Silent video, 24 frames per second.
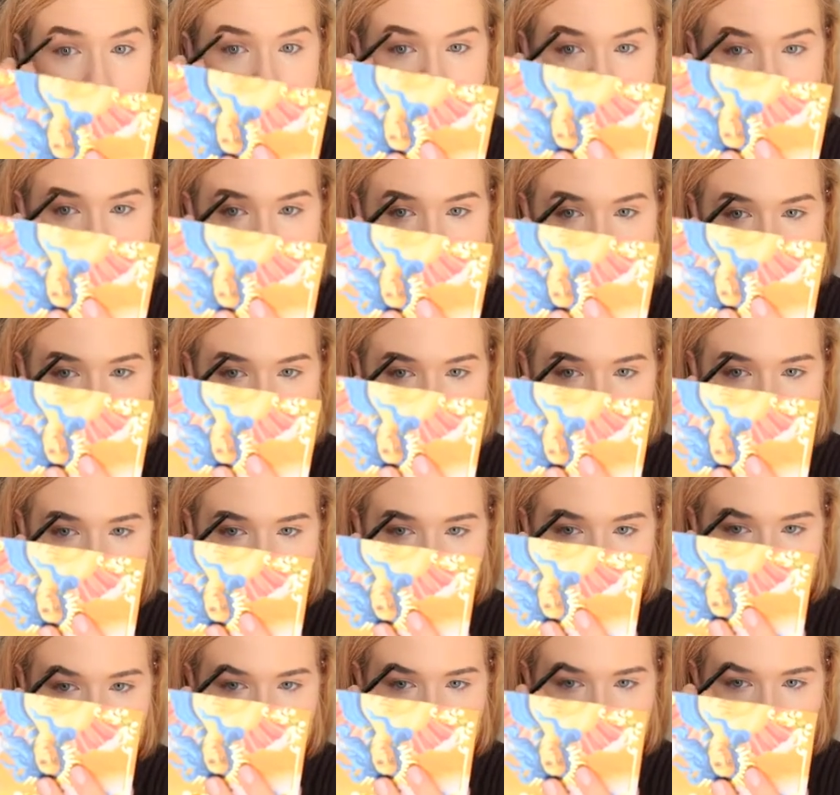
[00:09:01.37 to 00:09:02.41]
But
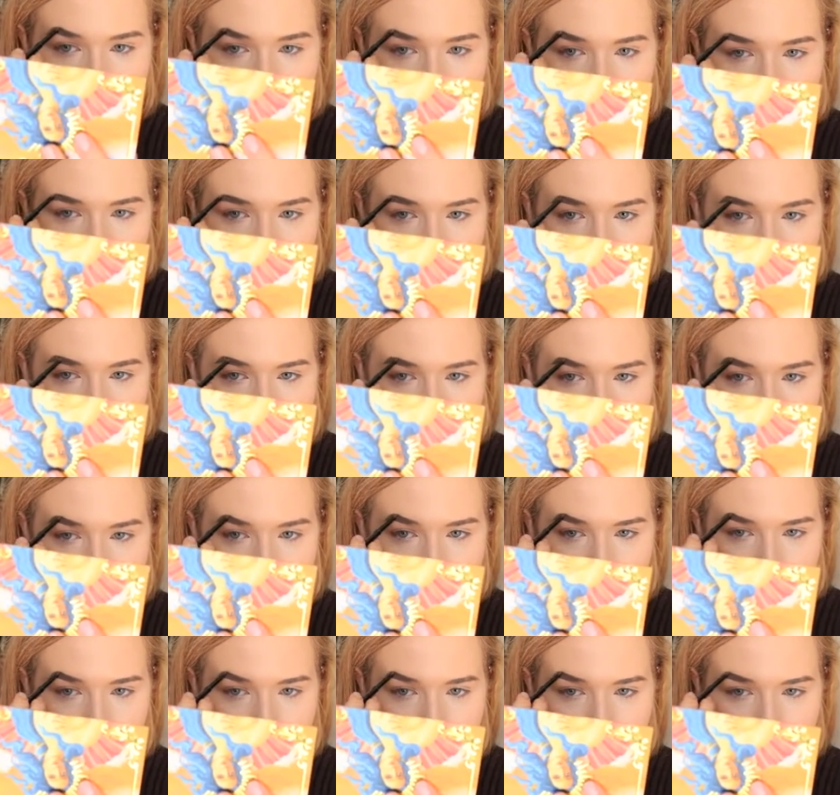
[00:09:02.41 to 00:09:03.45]
I like a
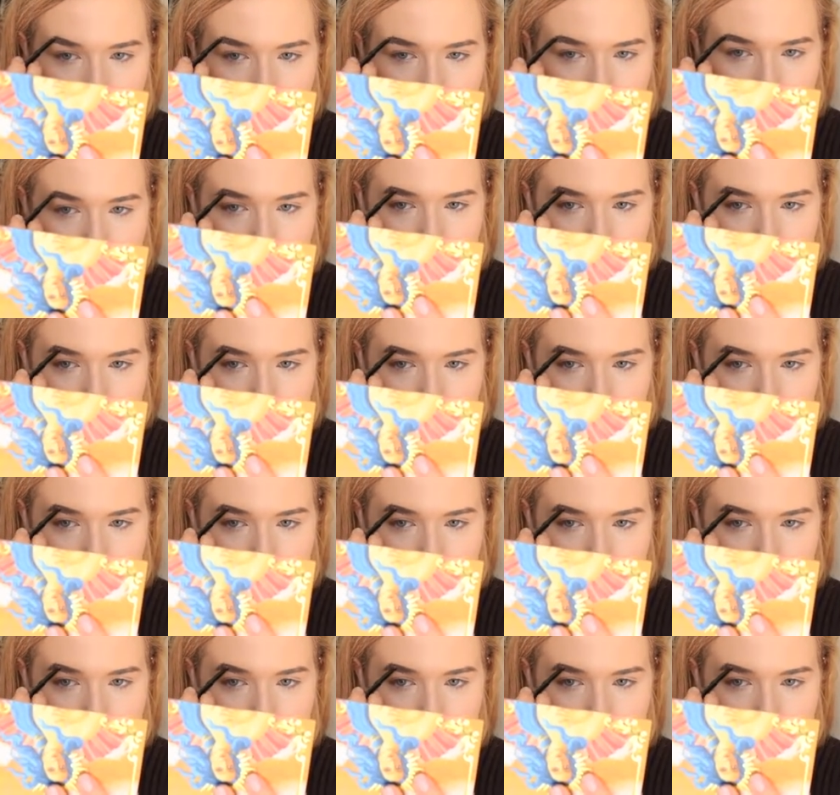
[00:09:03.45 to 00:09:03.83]
more,